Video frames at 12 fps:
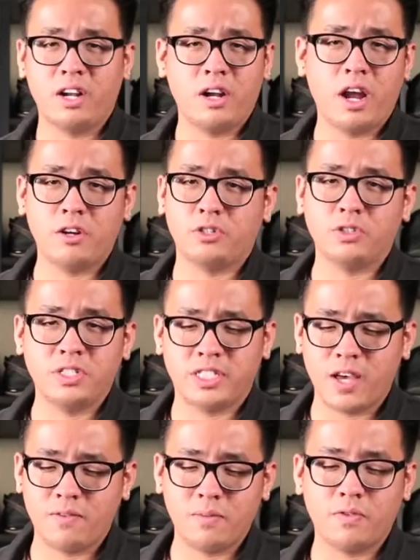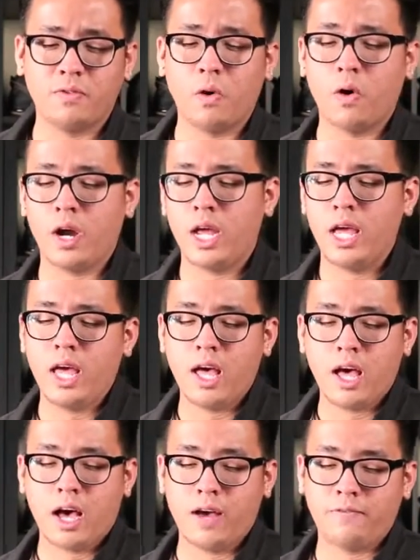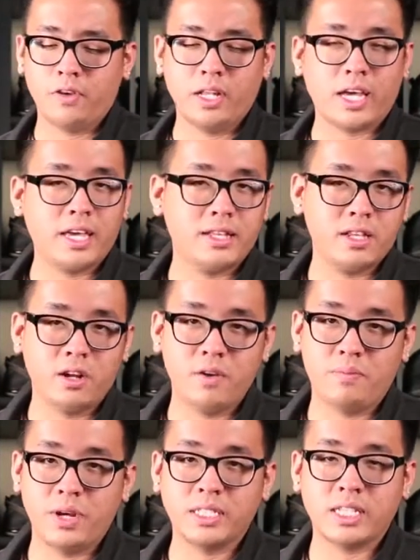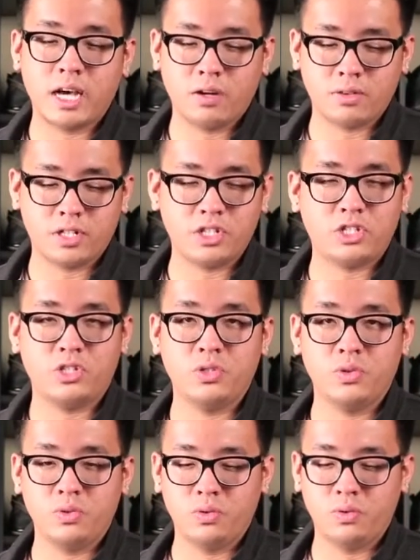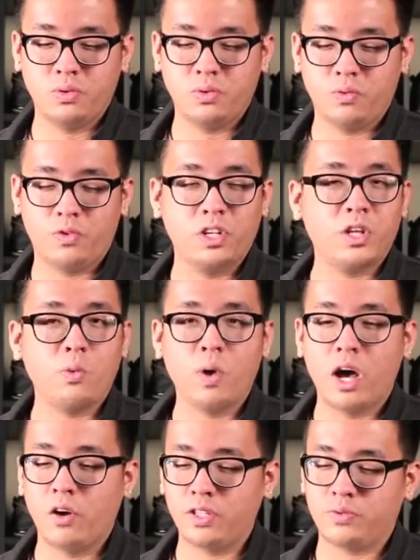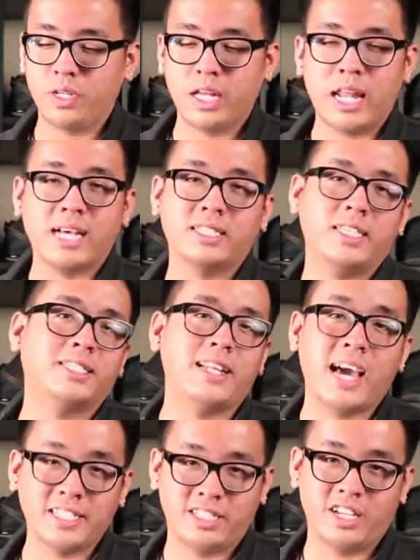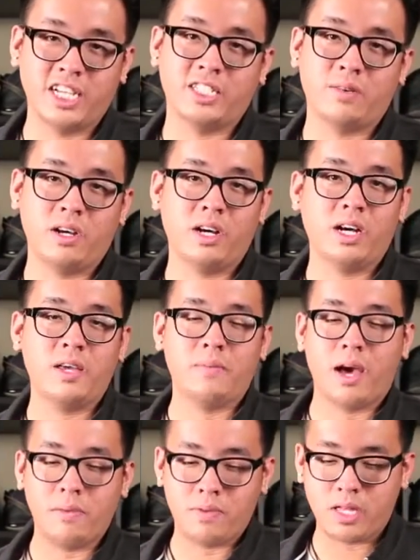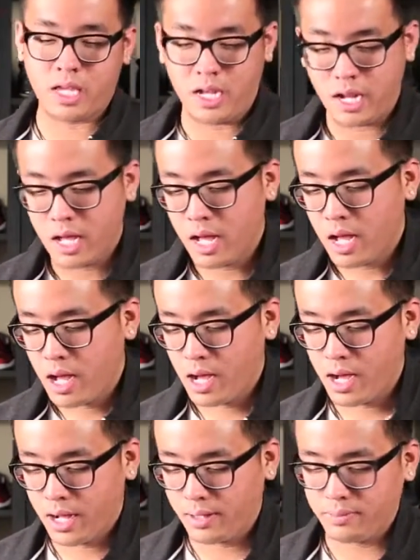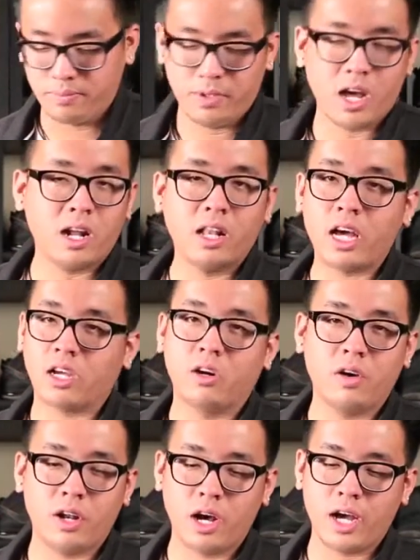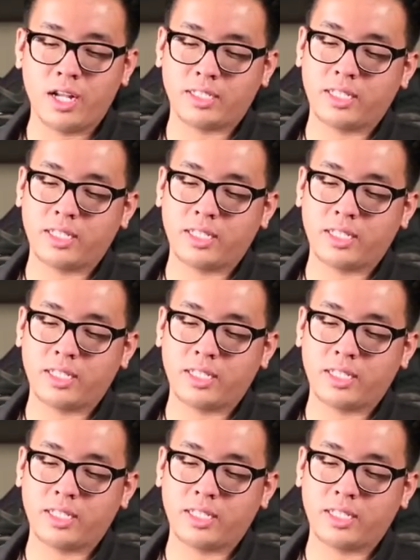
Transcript: on an Air Jordan 7 before. I feel like it, you know, it brings out this shoe really well. It's really, it has, it's a nice touch uh, in my opinion. Um, not a lot going on